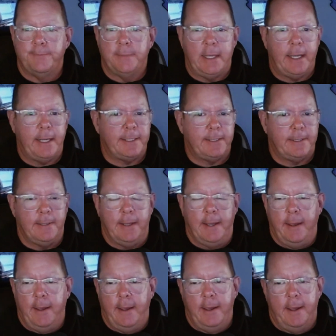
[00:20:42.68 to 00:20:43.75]

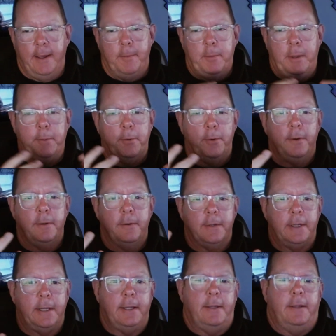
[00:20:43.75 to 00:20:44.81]
It's
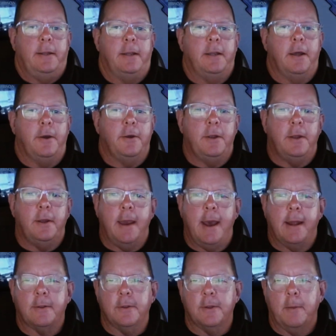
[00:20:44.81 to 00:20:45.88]
people, you
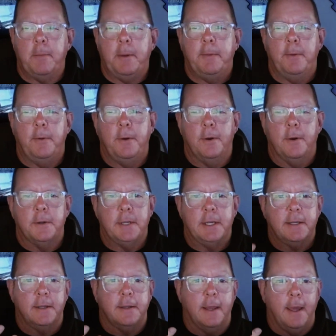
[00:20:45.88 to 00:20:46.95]
have to look at people who are
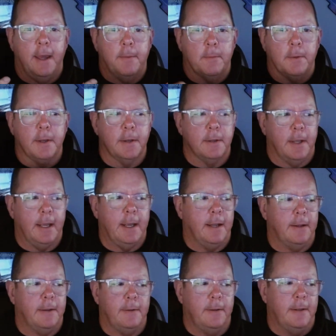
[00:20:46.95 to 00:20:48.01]
addicted to gambling. They
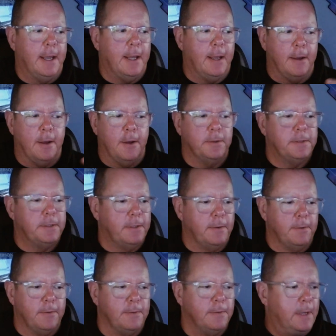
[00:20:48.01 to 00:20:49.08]
could go
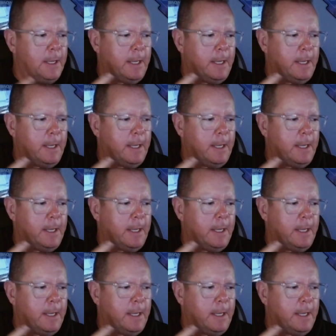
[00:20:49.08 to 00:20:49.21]
to